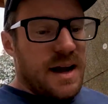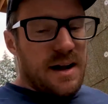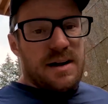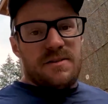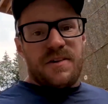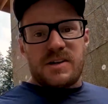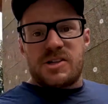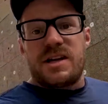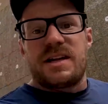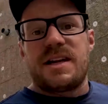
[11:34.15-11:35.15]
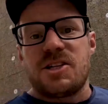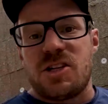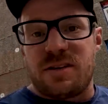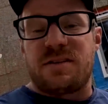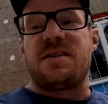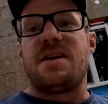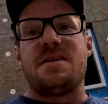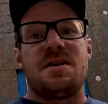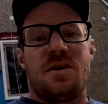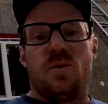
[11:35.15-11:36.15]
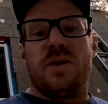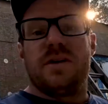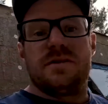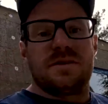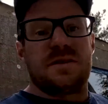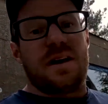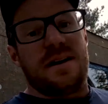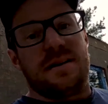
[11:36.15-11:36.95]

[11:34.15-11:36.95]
a functioning kitchen, is